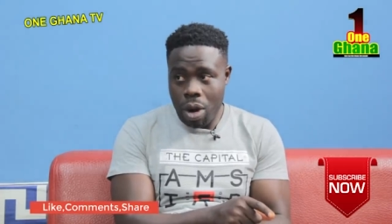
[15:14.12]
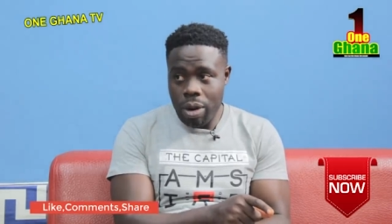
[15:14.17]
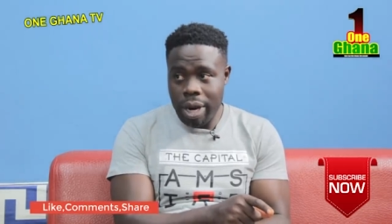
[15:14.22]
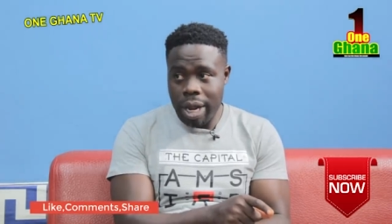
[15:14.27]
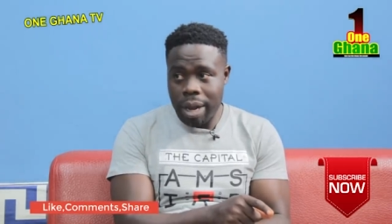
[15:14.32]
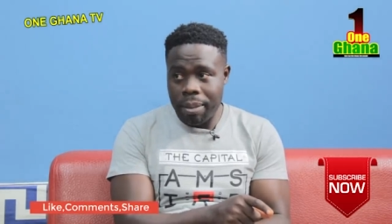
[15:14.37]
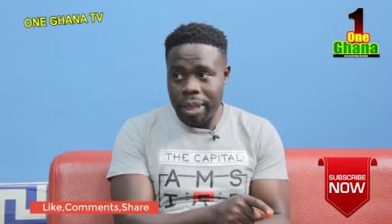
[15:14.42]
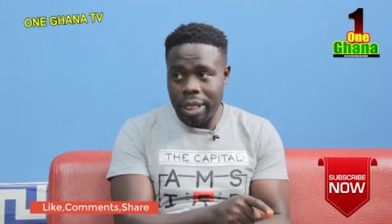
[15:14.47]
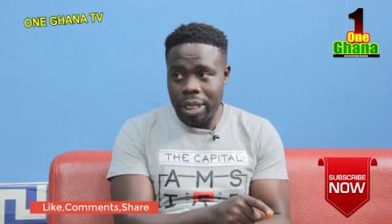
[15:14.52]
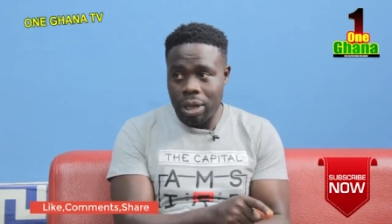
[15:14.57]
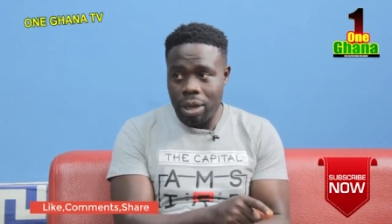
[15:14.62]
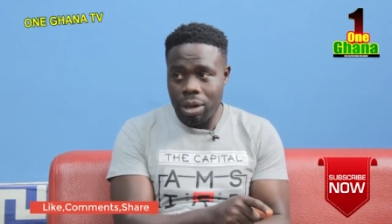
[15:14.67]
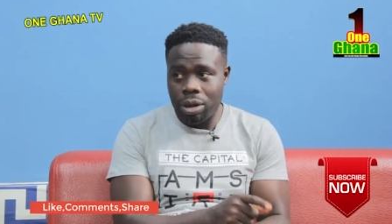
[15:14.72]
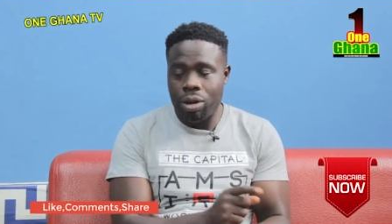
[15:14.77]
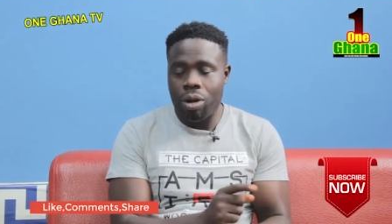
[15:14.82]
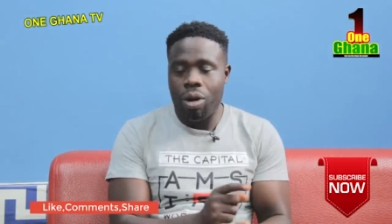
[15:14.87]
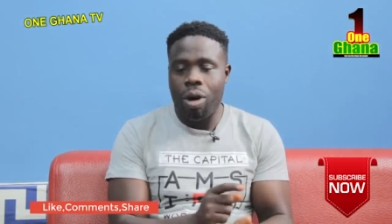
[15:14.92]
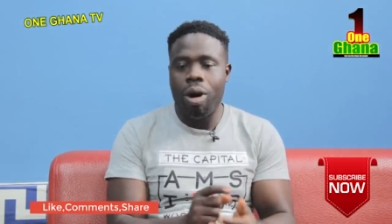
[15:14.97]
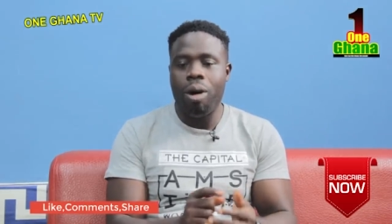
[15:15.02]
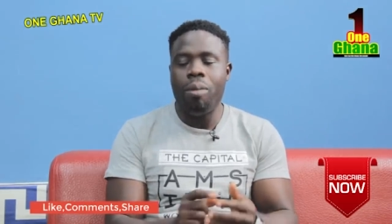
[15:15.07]
on ye meche
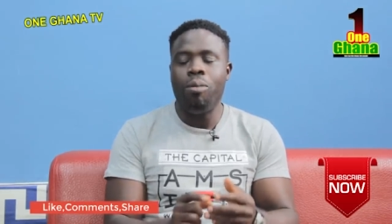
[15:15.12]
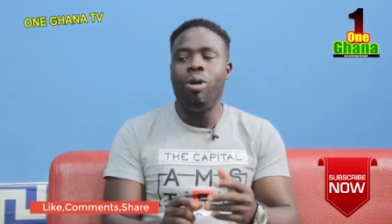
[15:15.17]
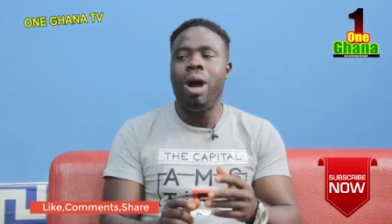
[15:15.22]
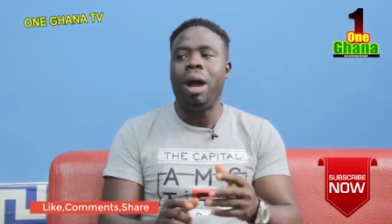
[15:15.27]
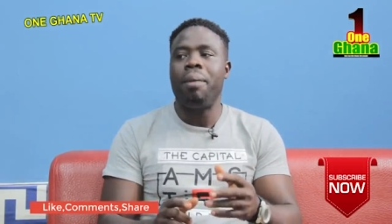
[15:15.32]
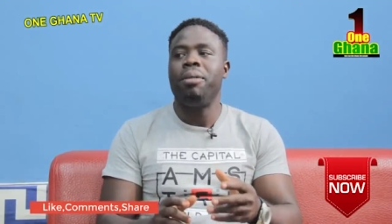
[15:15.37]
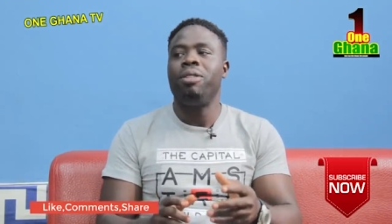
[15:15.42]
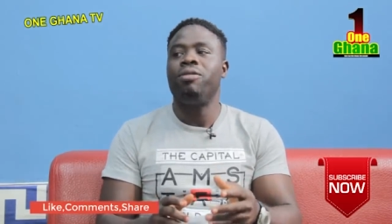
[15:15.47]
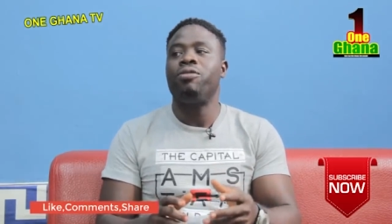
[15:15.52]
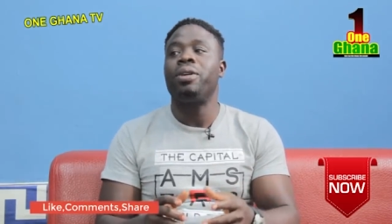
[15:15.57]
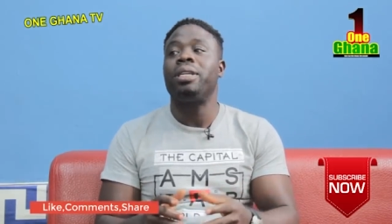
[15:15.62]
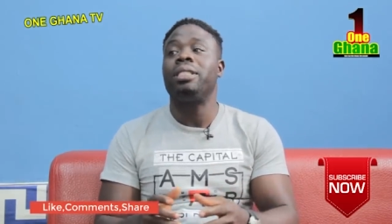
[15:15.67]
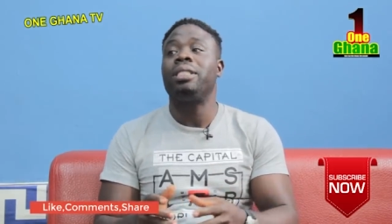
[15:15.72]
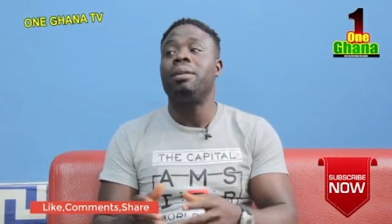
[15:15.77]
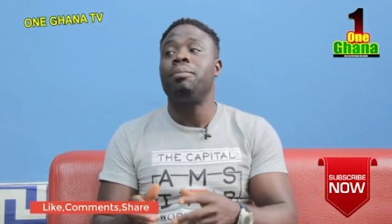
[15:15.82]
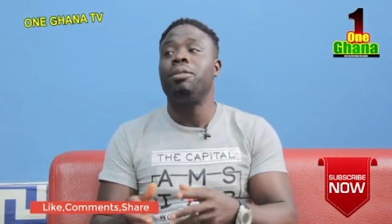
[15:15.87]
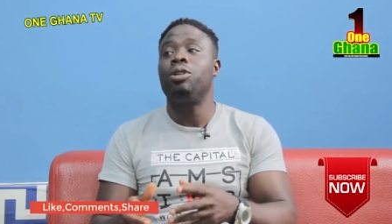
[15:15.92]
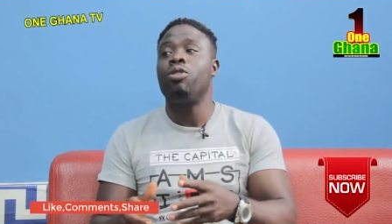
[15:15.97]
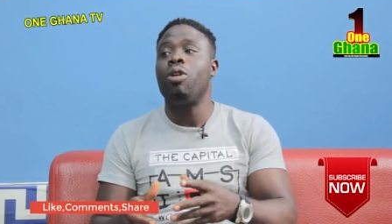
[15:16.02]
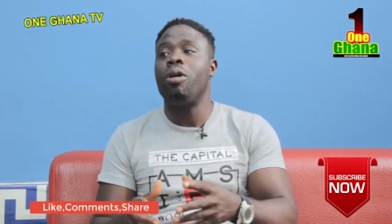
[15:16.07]
no. Omo amemfa
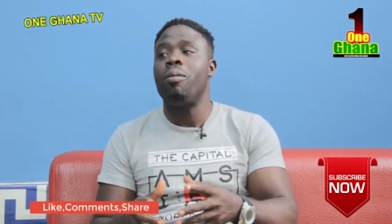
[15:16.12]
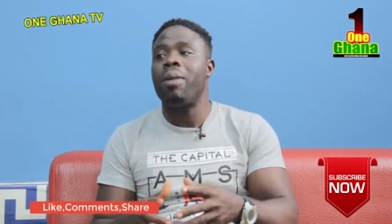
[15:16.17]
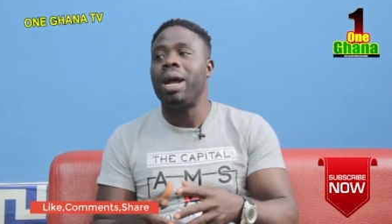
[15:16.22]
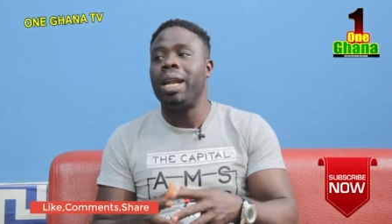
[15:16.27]
nse me no